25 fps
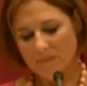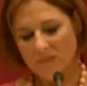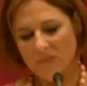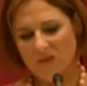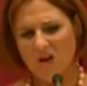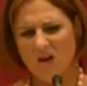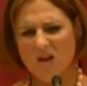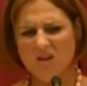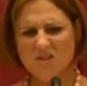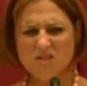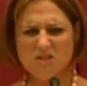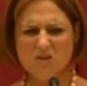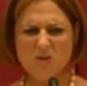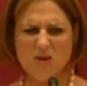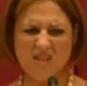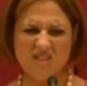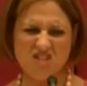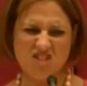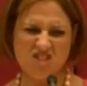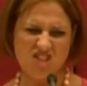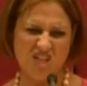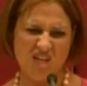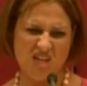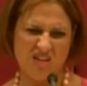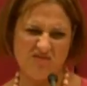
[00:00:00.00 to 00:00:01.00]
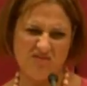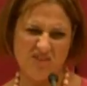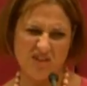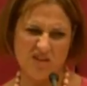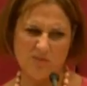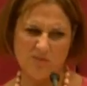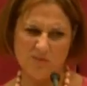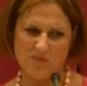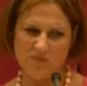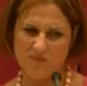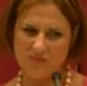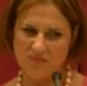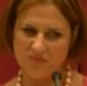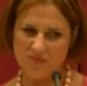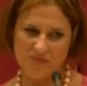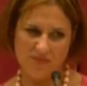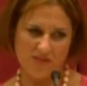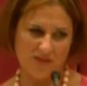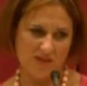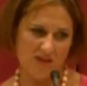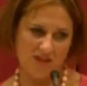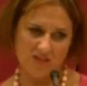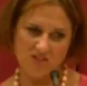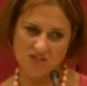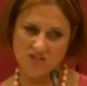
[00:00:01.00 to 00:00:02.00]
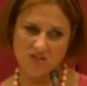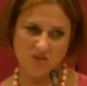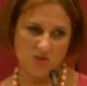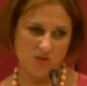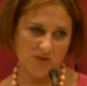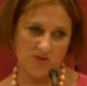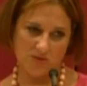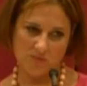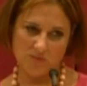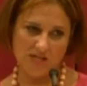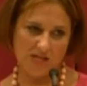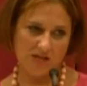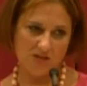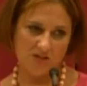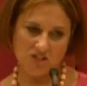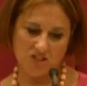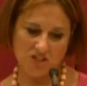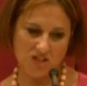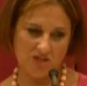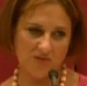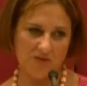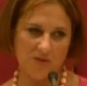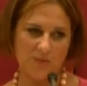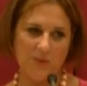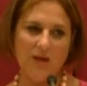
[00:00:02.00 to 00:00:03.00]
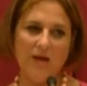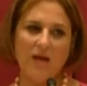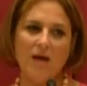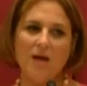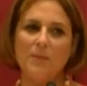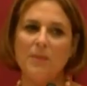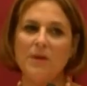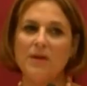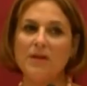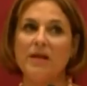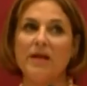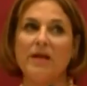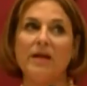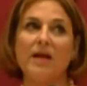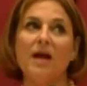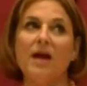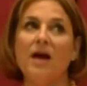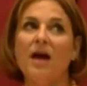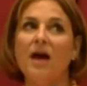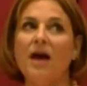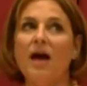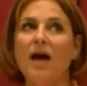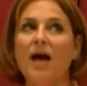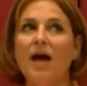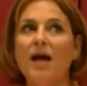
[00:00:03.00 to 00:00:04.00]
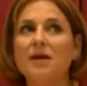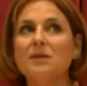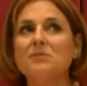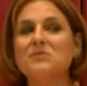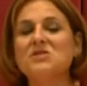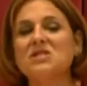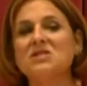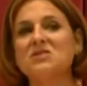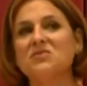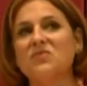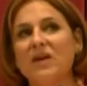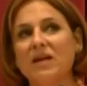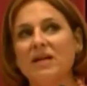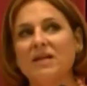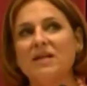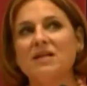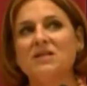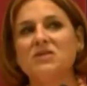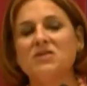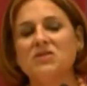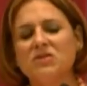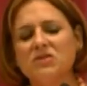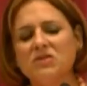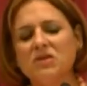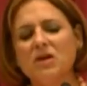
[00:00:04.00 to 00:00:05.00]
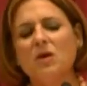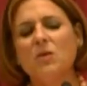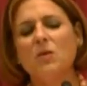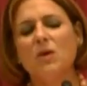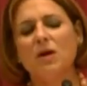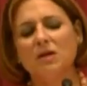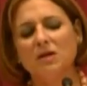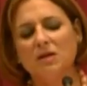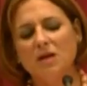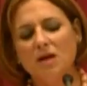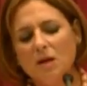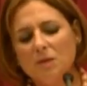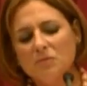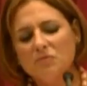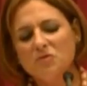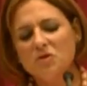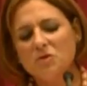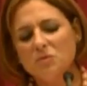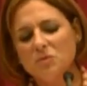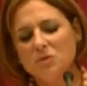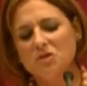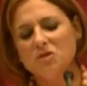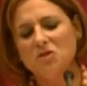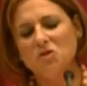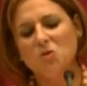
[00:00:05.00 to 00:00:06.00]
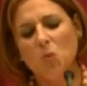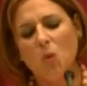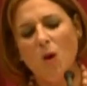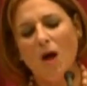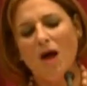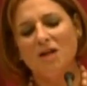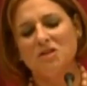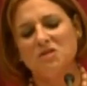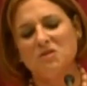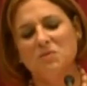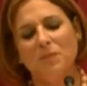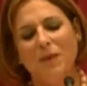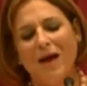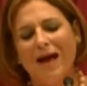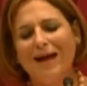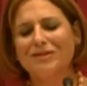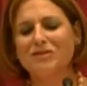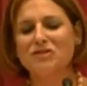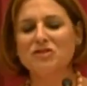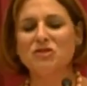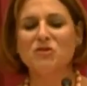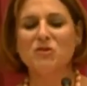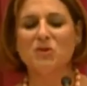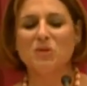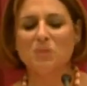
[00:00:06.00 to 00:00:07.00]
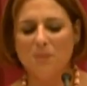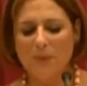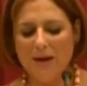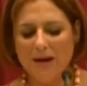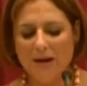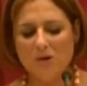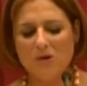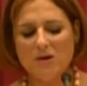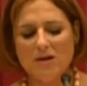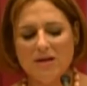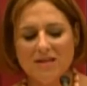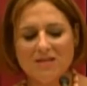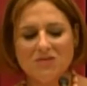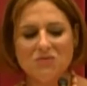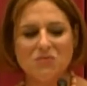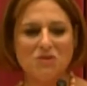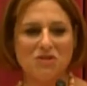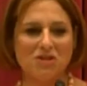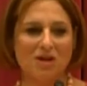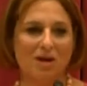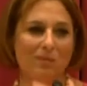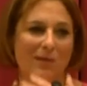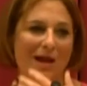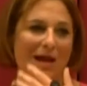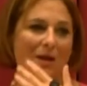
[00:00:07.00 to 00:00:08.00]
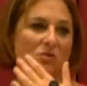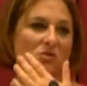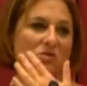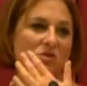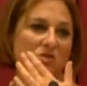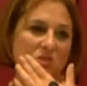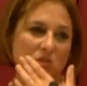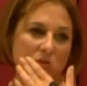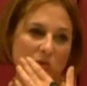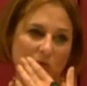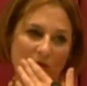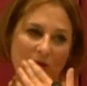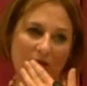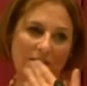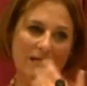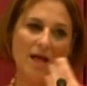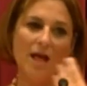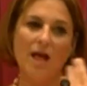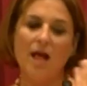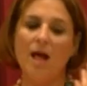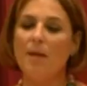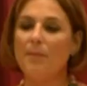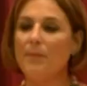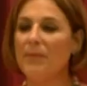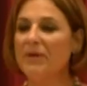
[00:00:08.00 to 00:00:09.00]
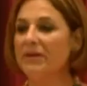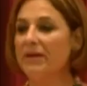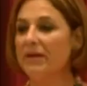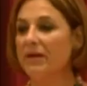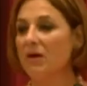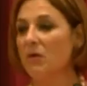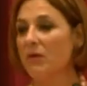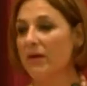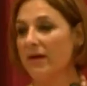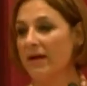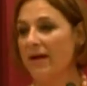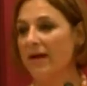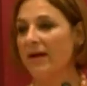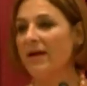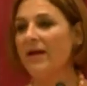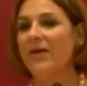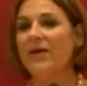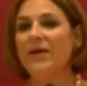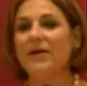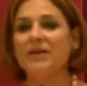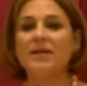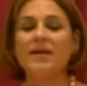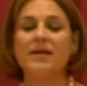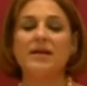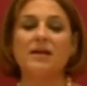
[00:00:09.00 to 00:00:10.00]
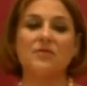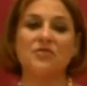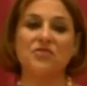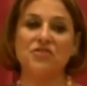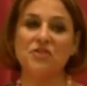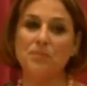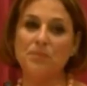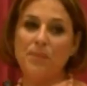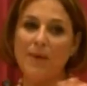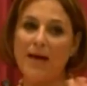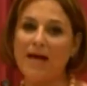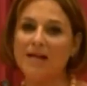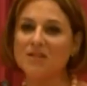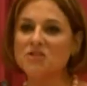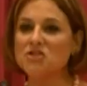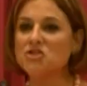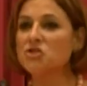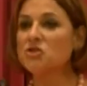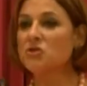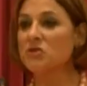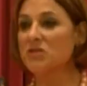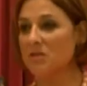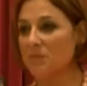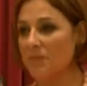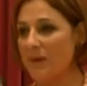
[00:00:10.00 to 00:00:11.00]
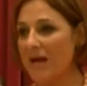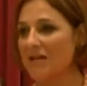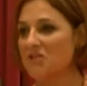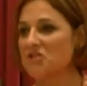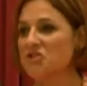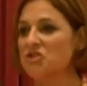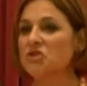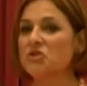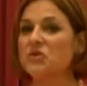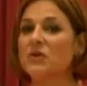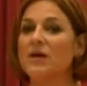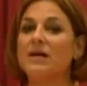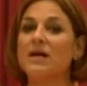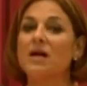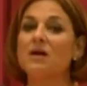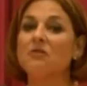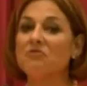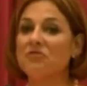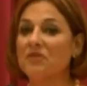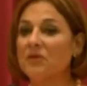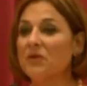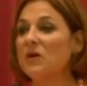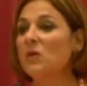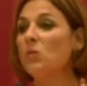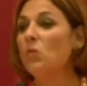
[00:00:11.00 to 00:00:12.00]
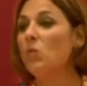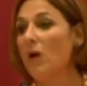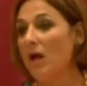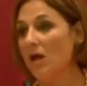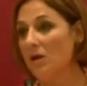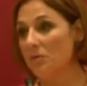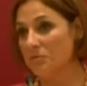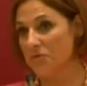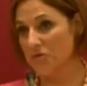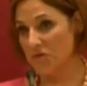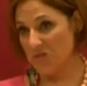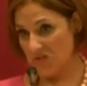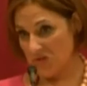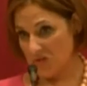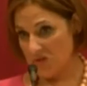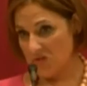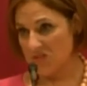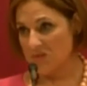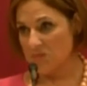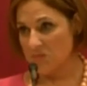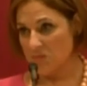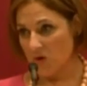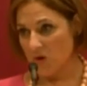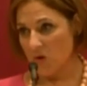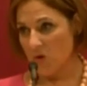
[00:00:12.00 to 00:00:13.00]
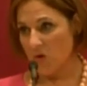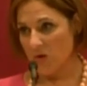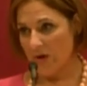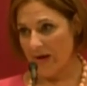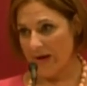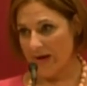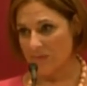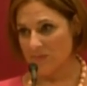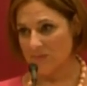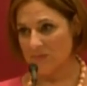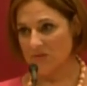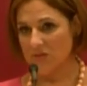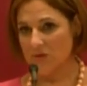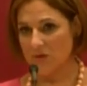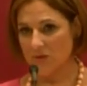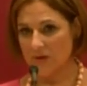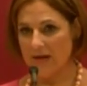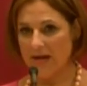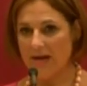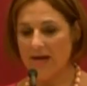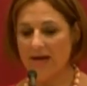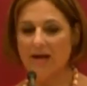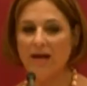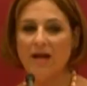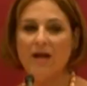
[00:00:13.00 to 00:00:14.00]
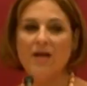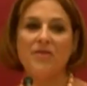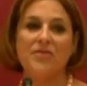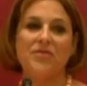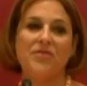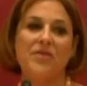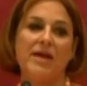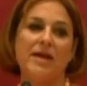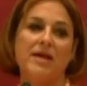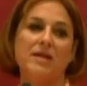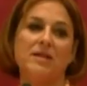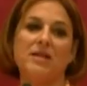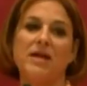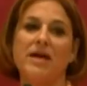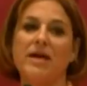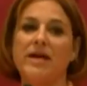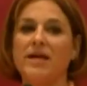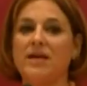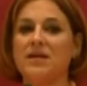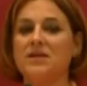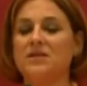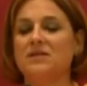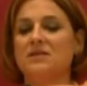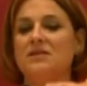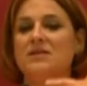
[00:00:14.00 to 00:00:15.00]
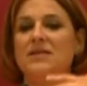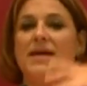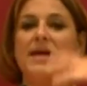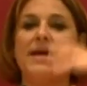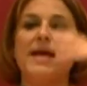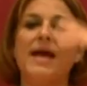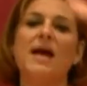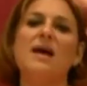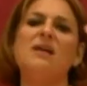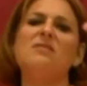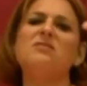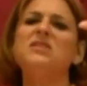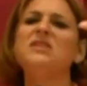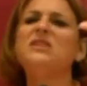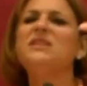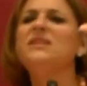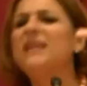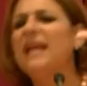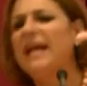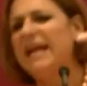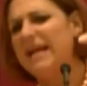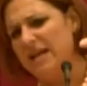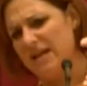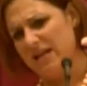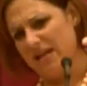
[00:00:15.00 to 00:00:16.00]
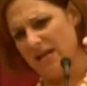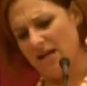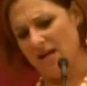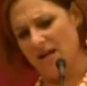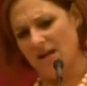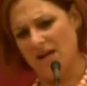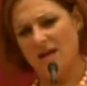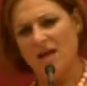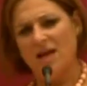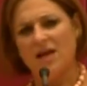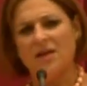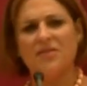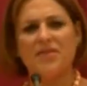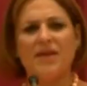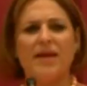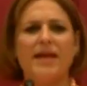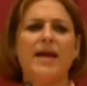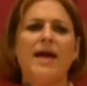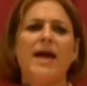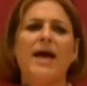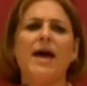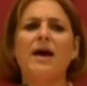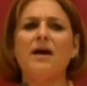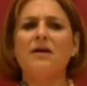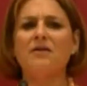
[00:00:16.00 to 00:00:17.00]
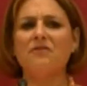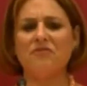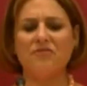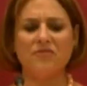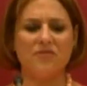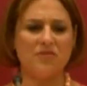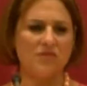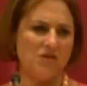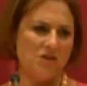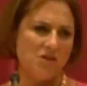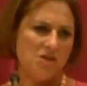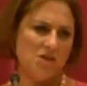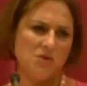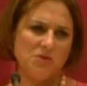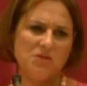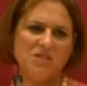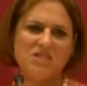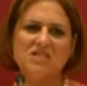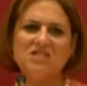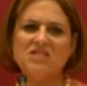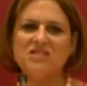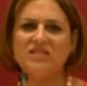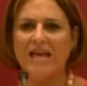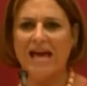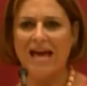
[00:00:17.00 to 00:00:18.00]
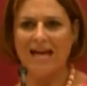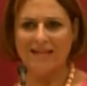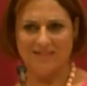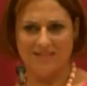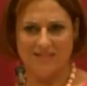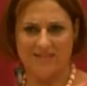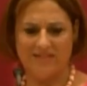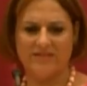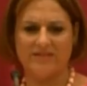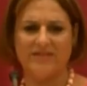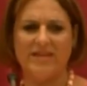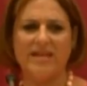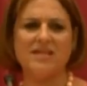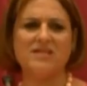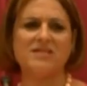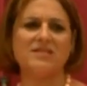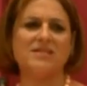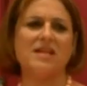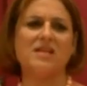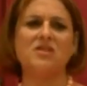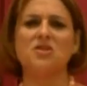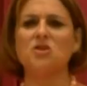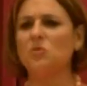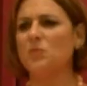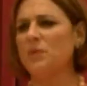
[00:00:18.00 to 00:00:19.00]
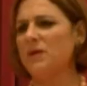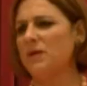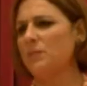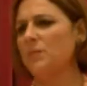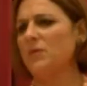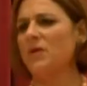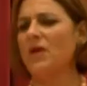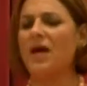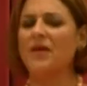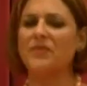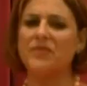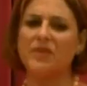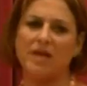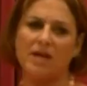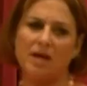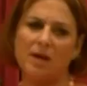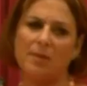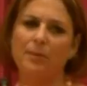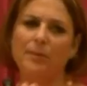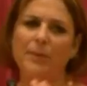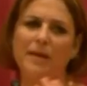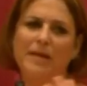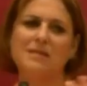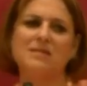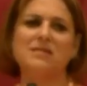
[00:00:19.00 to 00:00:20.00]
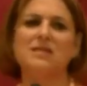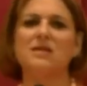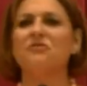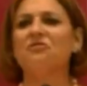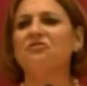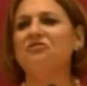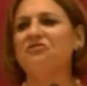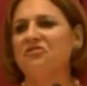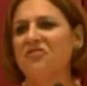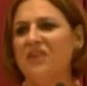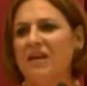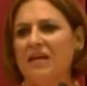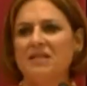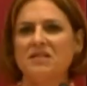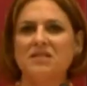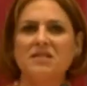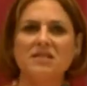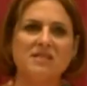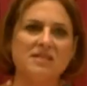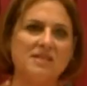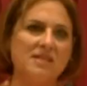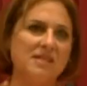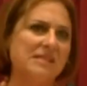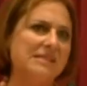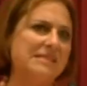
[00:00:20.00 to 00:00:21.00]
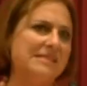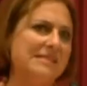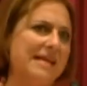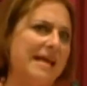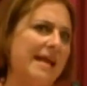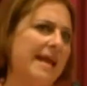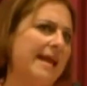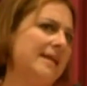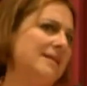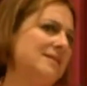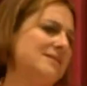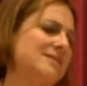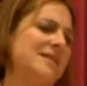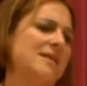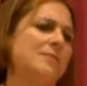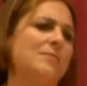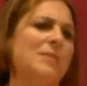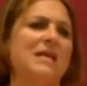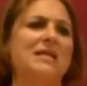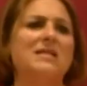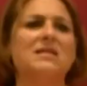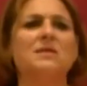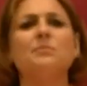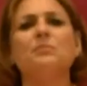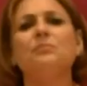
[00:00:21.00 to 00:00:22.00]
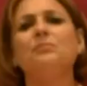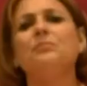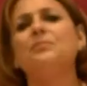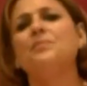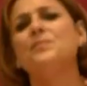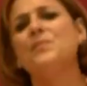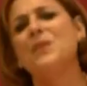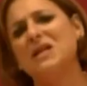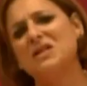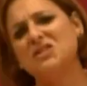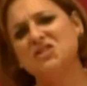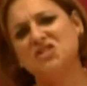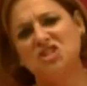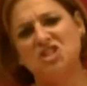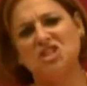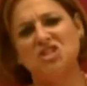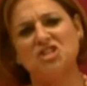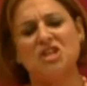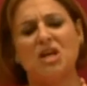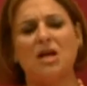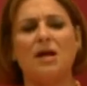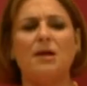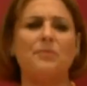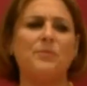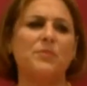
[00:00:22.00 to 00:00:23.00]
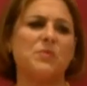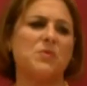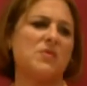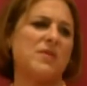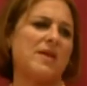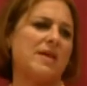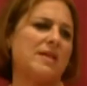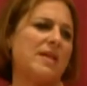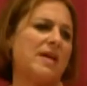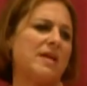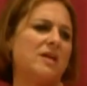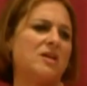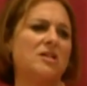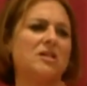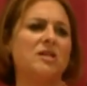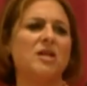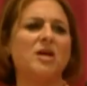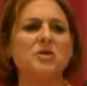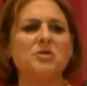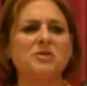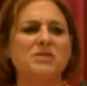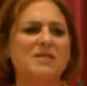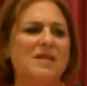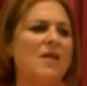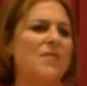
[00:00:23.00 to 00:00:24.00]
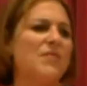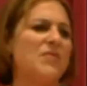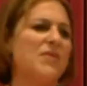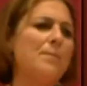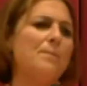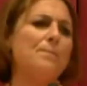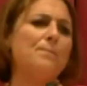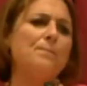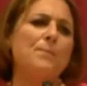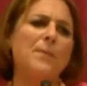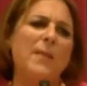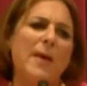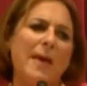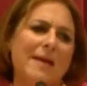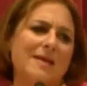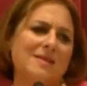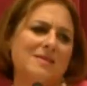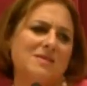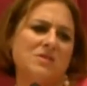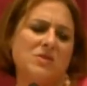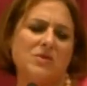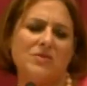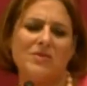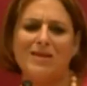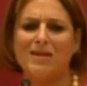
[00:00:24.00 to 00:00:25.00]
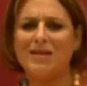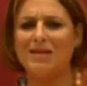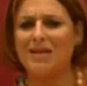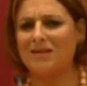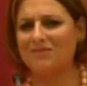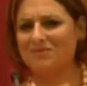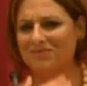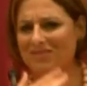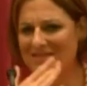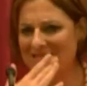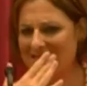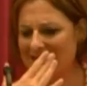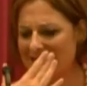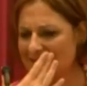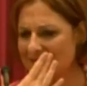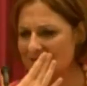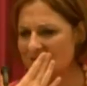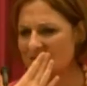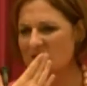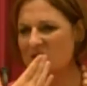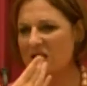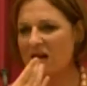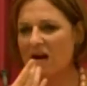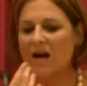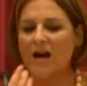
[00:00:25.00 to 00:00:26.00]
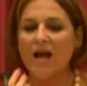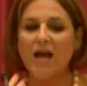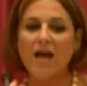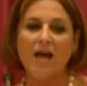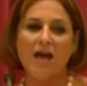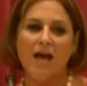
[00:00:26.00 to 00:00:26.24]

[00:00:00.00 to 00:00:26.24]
Also, I'd shave him. I'd just hold him down and shave him. But like, I am just finding it so uncomfortable to watch Bachelor in Paradise, which I'm now doing. But like, okay, like The Bachelor and The Bachelorette are very well-produced programs, okay? They like, they have lighting. They have, you know, sets. They send their people on like amazing fantasy dates. They make them bungee jump, or they like close down the Met so they can have dates there.